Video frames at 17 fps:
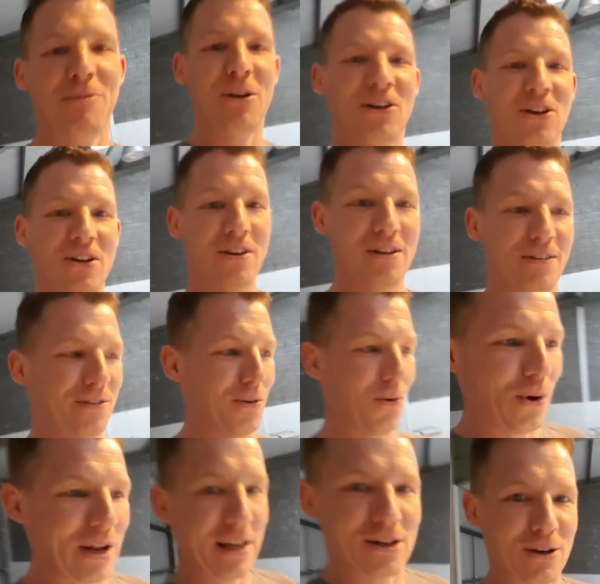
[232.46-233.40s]
Good morning, guys,
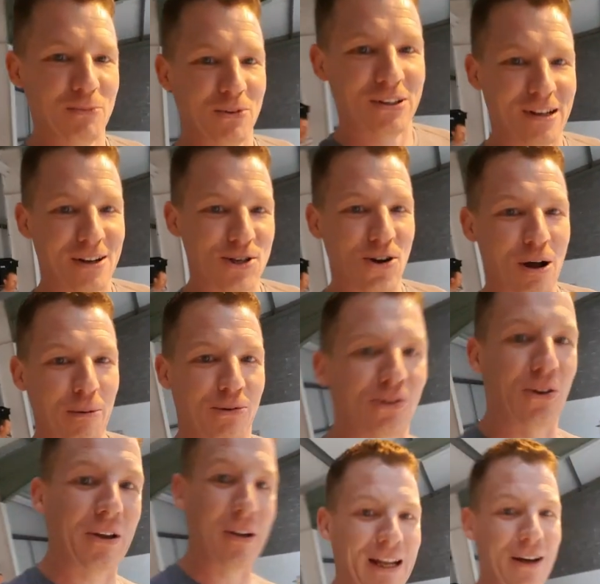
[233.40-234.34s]
welcome to the job
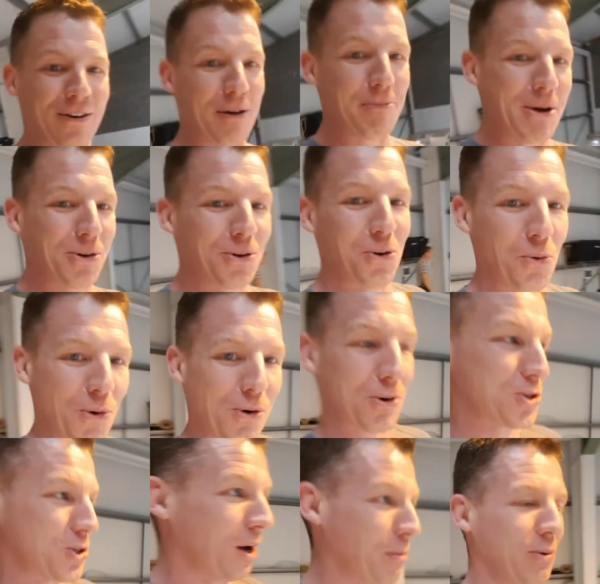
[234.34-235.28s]
site. Now, I'm out of the
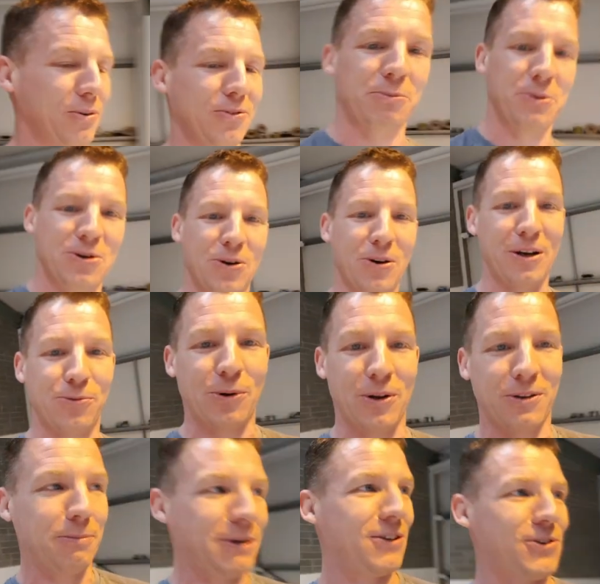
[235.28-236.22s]
workshop. Some of you guys
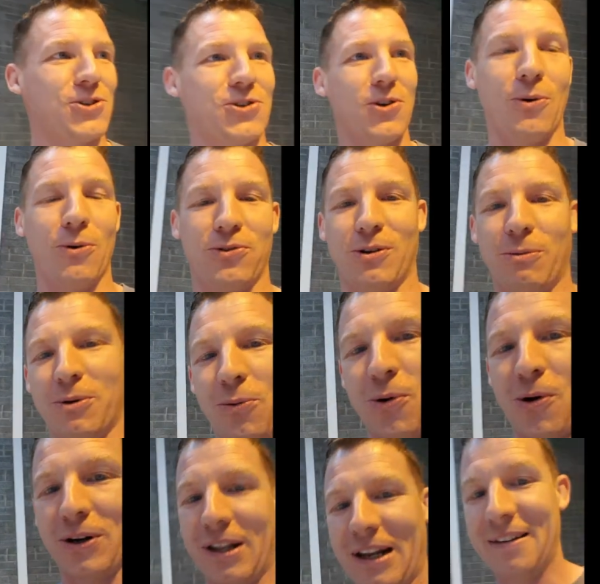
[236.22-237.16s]
wanted me to show some of the
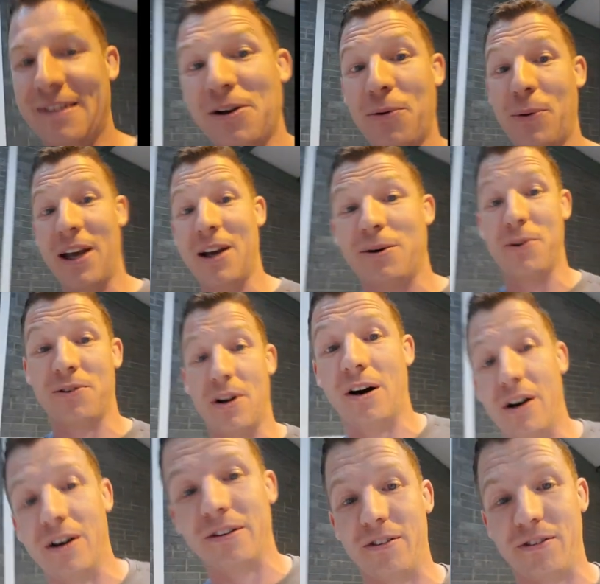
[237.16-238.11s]
work that I do out
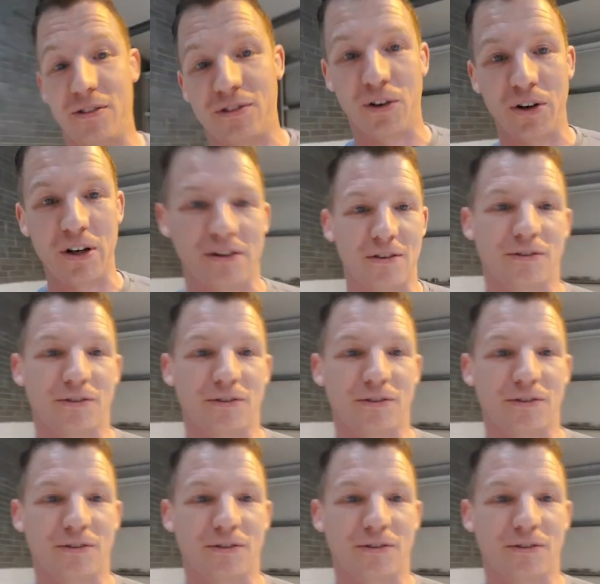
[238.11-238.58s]
on site.